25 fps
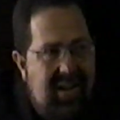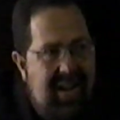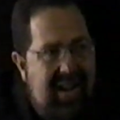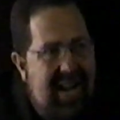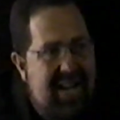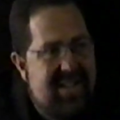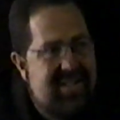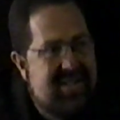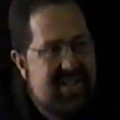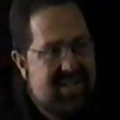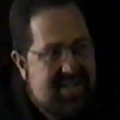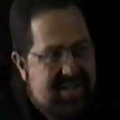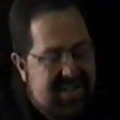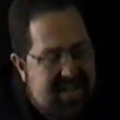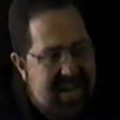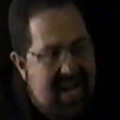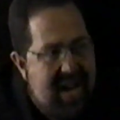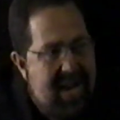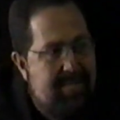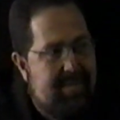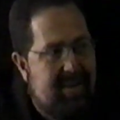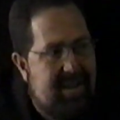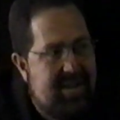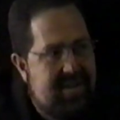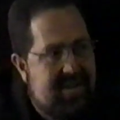has
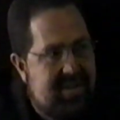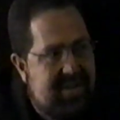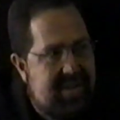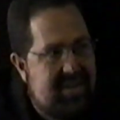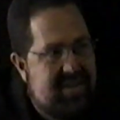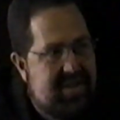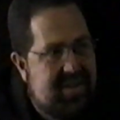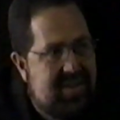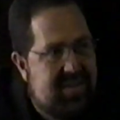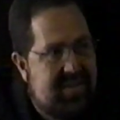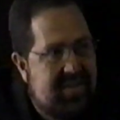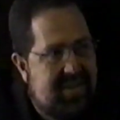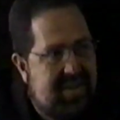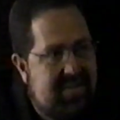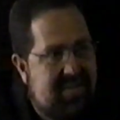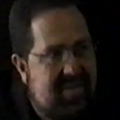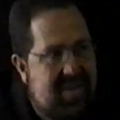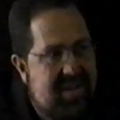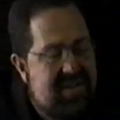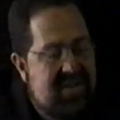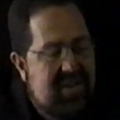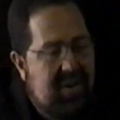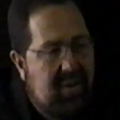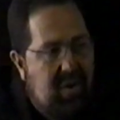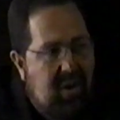established
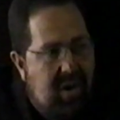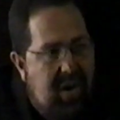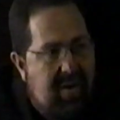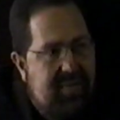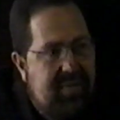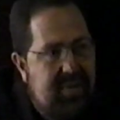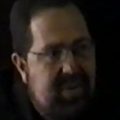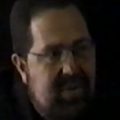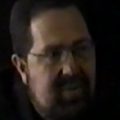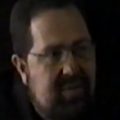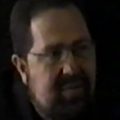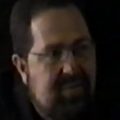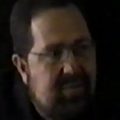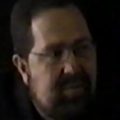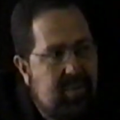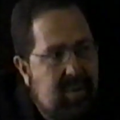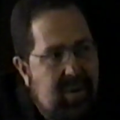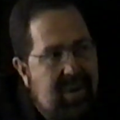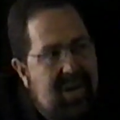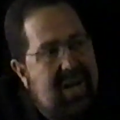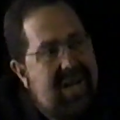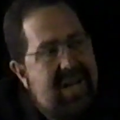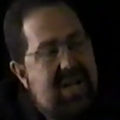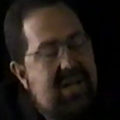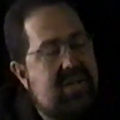this awful
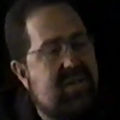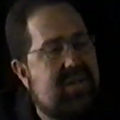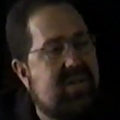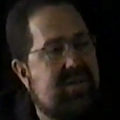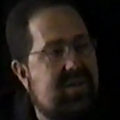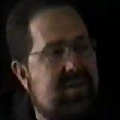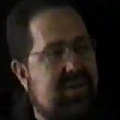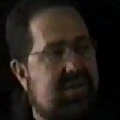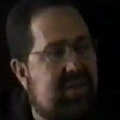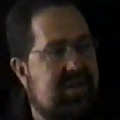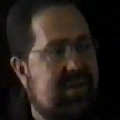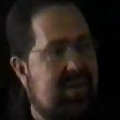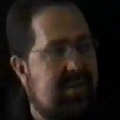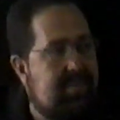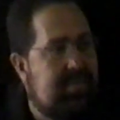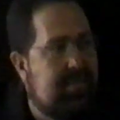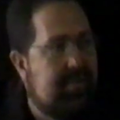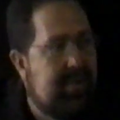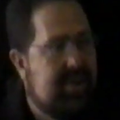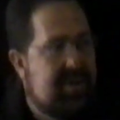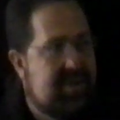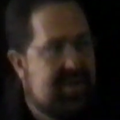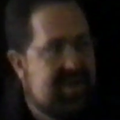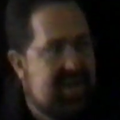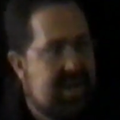relationship
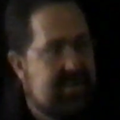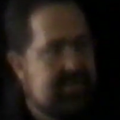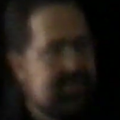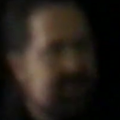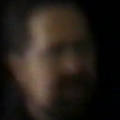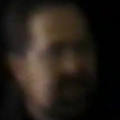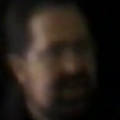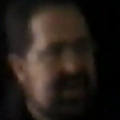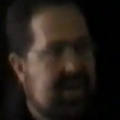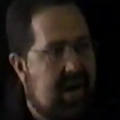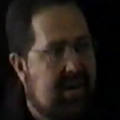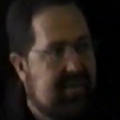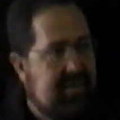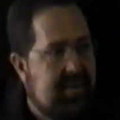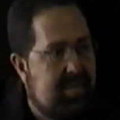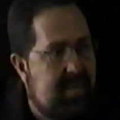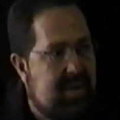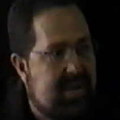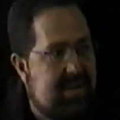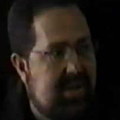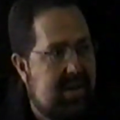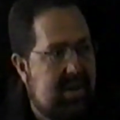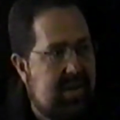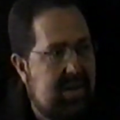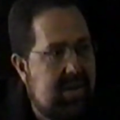with central
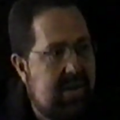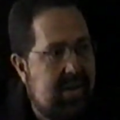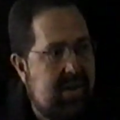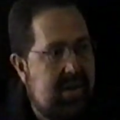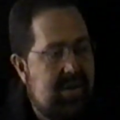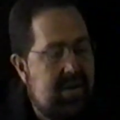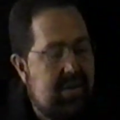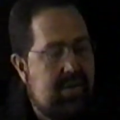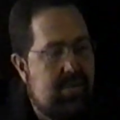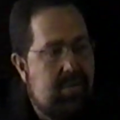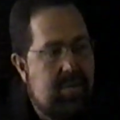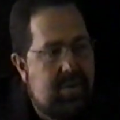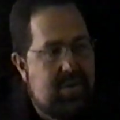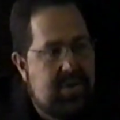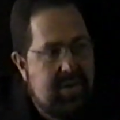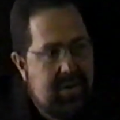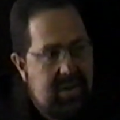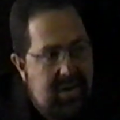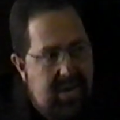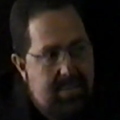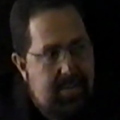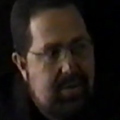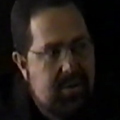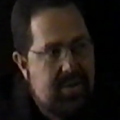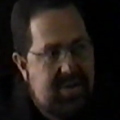government, which
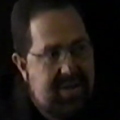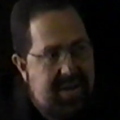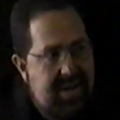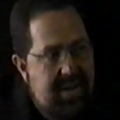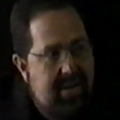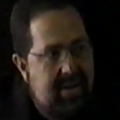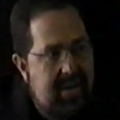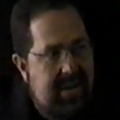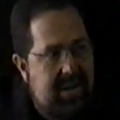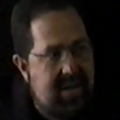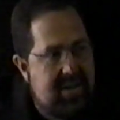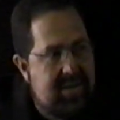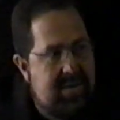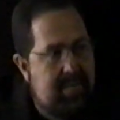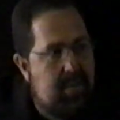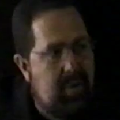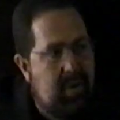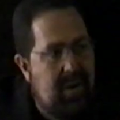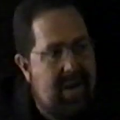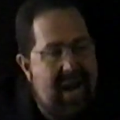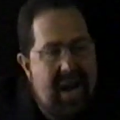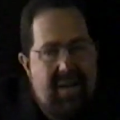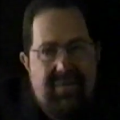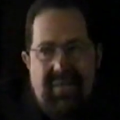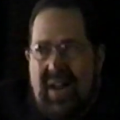libertarianism
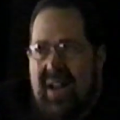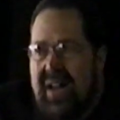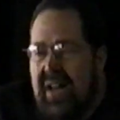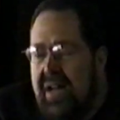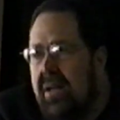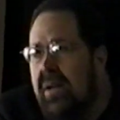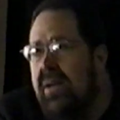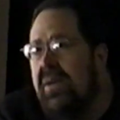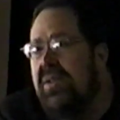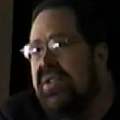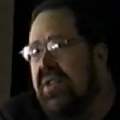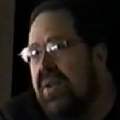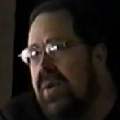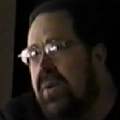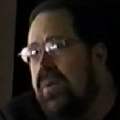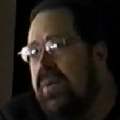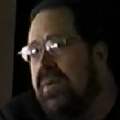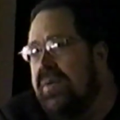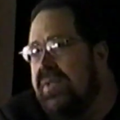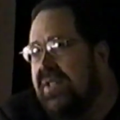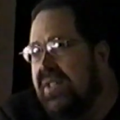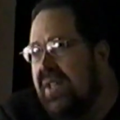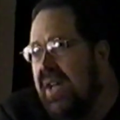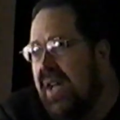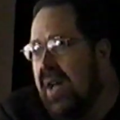will have hell's
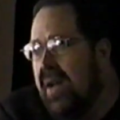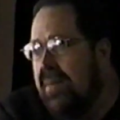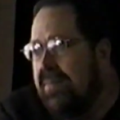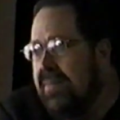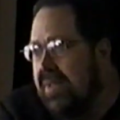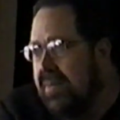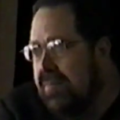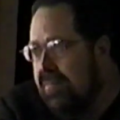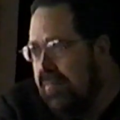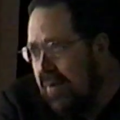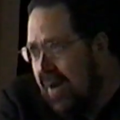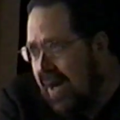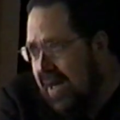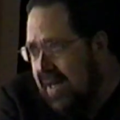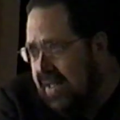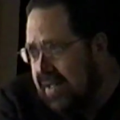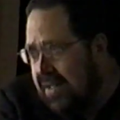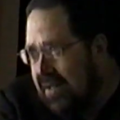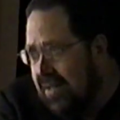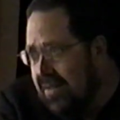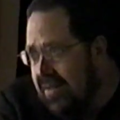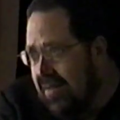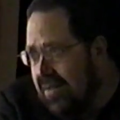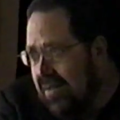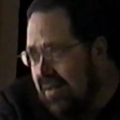own time to break.
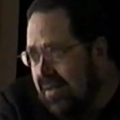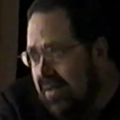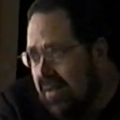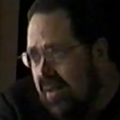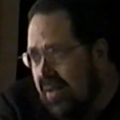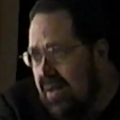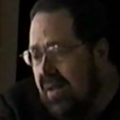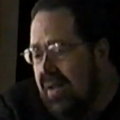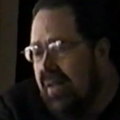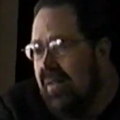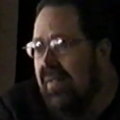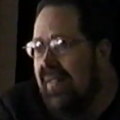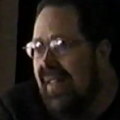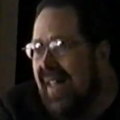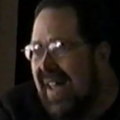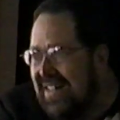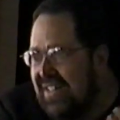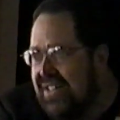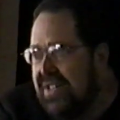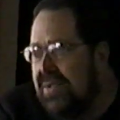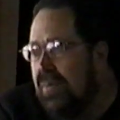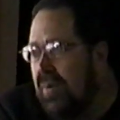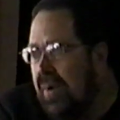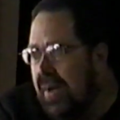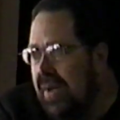
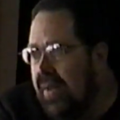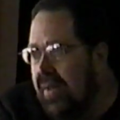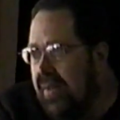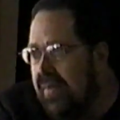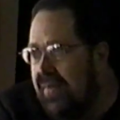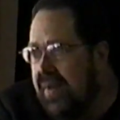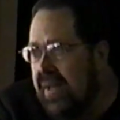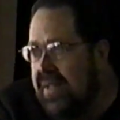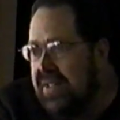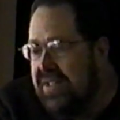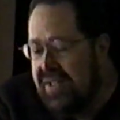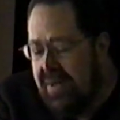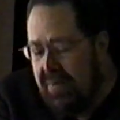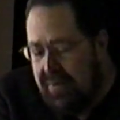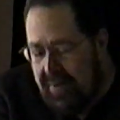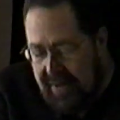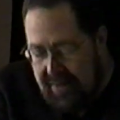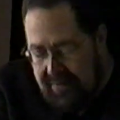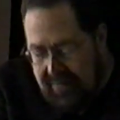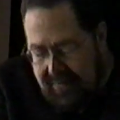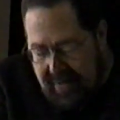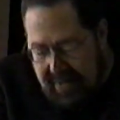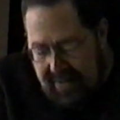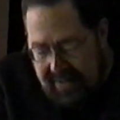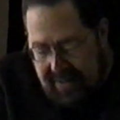That's one of the things I
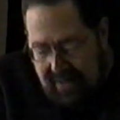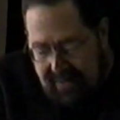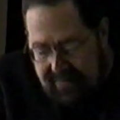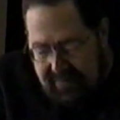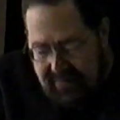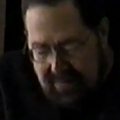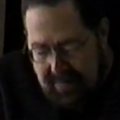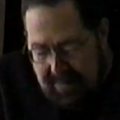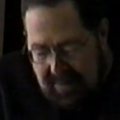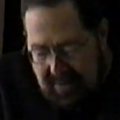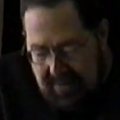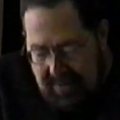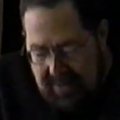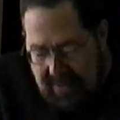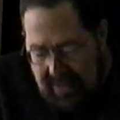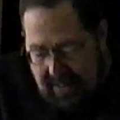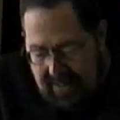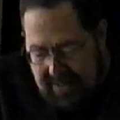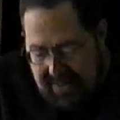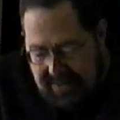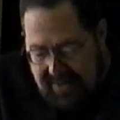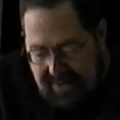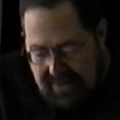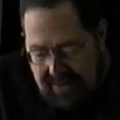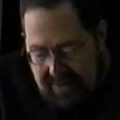want to find out from you
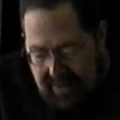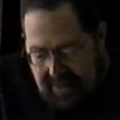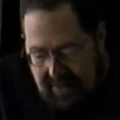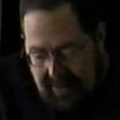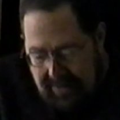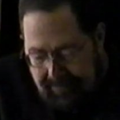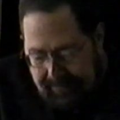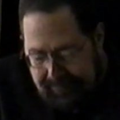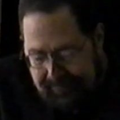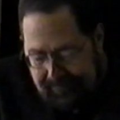guys today.